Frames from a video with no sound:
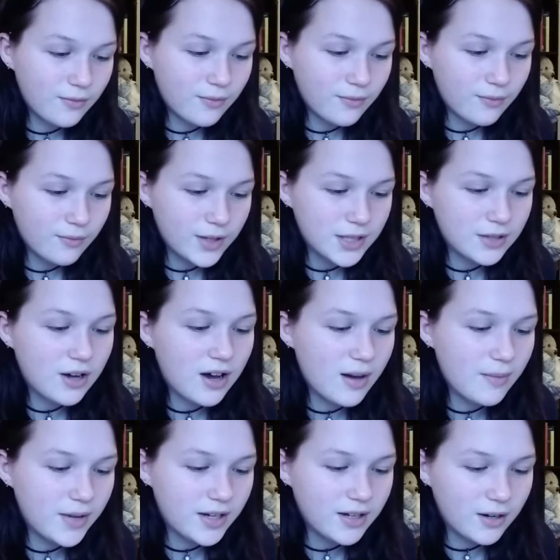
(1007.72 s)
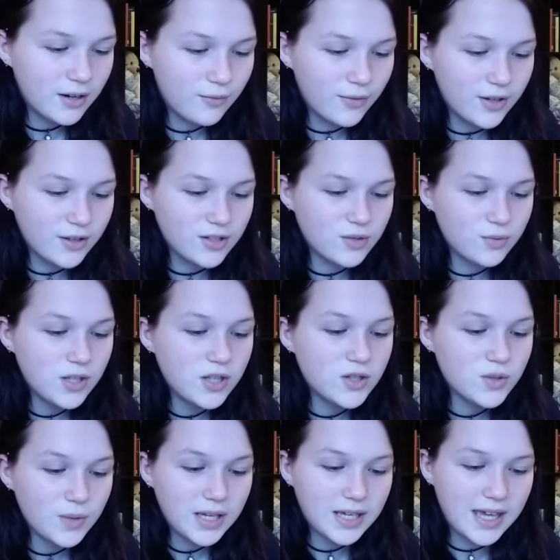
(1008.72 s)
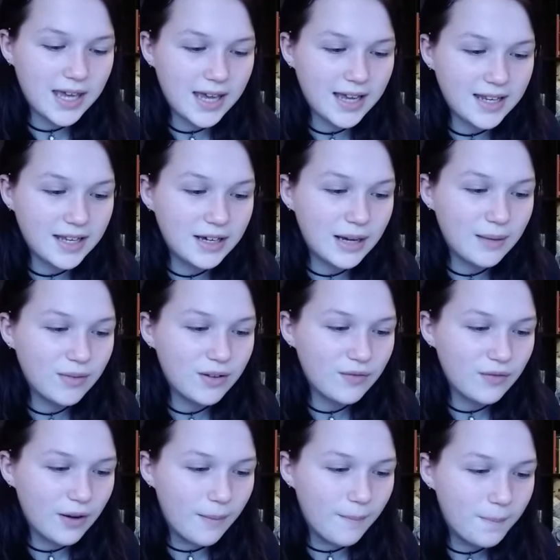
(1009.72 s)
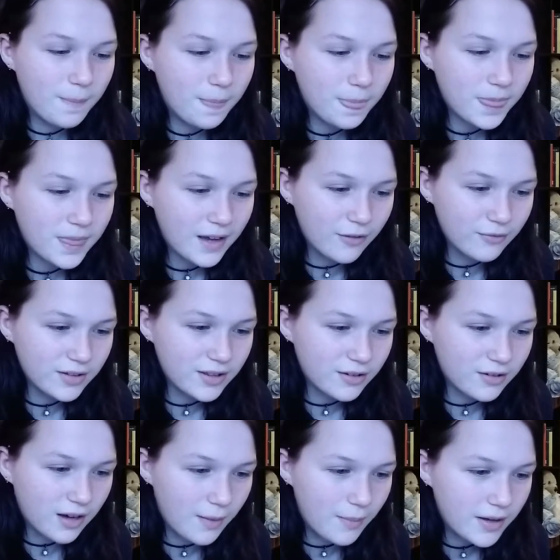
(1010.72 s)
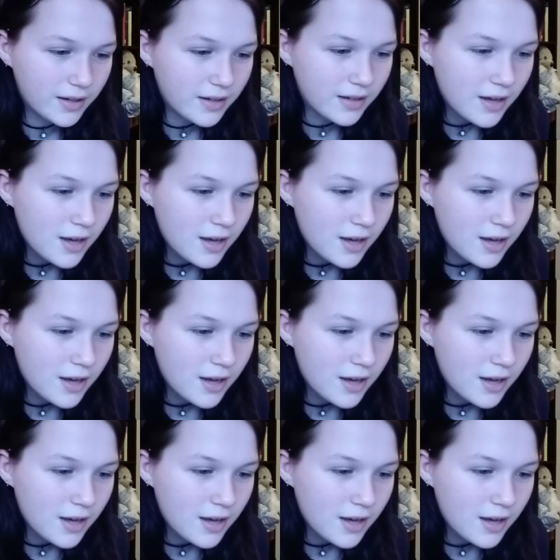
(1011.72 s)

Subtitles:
with a comic on where the sweet candy comes from. I'll read the comic.